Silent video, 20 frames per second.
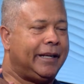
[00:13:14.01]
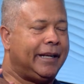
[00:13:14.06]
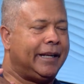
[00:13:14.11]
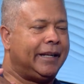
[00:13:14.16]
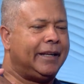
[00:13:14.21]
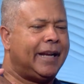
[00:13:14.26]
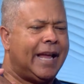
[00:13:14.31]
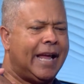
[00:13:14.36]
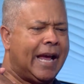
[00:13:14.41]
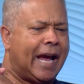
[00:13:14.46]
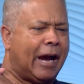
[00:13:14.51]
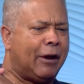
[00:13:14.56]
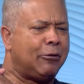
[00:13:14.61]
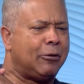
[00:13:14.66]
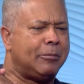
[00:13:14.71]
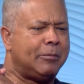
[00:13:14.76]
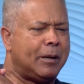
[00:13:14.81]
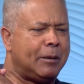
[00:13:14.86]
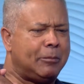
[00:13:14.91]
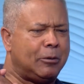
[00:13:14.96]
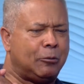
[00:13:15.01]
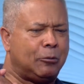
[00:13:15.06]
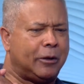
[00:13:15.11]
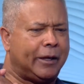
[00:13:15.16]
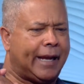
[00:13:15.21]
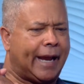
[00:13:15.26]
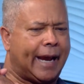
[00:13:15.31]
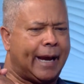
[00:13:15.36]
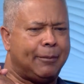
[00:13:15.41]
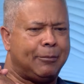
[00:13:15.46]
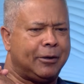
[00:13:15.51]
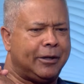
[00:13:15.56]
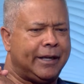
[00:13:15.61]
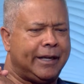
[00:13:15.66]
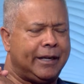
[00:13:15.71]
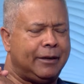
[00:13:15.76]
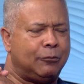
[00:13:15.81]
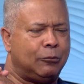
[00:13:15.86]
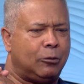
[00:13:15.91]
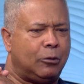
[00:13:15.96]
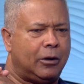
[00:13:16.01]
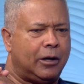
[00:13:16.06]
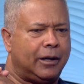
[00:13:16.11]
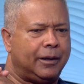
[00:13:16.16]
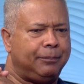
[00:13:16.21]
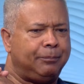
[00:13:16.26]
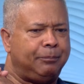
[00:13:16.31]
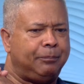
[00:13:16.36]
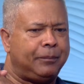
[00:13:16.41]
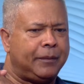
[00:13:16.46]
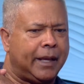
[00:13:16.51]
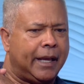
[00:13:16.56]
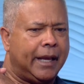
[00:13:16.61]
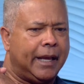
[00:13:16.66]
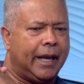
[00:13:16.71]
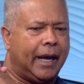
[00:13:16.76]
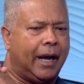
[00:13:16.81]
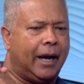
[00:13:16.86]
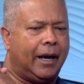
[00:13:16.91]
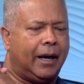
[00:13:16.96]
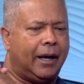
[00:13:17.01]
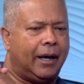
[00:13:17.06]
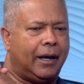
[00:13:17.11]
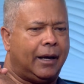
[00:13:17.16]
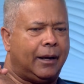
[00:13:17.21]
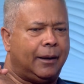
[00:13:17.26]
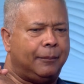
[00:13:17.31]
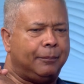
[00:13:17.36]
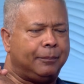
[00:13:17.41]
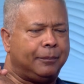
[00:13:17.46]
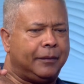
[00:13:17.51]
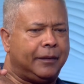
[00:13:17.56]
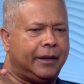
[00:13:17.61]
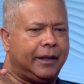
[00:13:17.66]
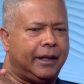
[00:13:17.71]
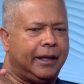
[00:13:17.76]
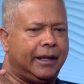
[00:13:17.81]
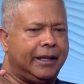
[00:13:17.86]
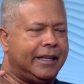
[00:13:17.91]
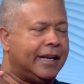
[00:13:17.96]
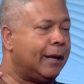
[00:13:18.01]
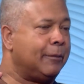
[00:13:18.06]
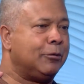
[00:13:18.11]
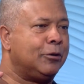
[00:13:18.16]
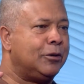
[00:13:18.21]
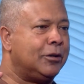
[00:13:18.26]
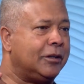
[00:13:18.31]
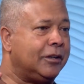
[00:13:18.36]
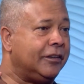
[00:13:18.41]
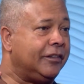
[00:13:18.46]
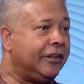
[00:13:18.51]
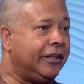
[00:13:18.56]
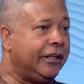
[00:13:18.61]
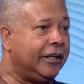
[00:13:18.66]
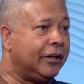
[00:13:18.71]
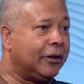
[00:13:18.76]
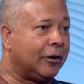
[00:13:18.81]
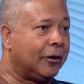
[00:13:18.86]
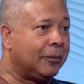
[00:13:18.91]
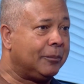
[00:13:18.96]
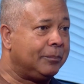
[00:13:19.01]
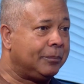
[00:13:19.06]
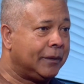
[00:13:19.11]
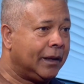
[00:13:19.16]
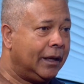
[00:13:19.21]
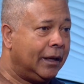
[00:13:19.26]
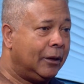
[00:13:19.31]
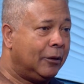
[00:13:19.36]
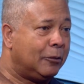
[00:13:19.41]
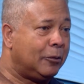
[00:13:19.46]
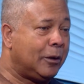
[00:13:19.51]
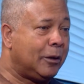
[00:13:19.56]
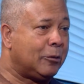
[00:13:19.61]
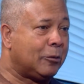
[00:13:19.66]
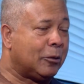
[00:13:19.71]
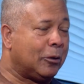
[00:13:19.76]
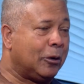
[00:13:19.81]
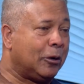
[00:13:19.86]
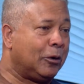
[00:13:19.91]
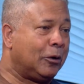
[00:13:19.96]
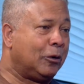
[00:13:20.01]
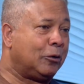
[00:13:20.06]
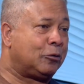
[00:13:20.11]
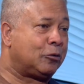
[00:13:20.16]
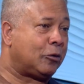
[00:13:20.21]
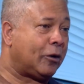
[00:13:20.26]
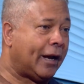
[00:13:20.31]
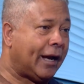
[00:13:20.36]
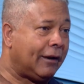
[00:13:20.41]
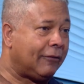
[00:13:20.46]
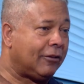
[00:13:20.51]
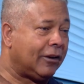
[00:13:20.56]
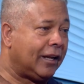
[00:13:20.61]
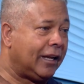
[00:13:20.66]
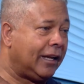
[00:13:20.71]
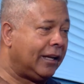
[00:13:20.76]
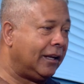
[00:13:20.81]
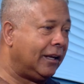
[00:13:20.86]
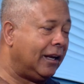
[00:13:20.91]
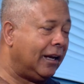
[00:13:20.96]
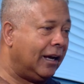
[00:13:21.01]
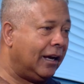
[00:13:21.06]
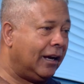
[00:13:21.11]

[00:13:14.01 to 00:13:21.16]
And I remember when Aberdeen won the Neighborhood of the Year, we were traveling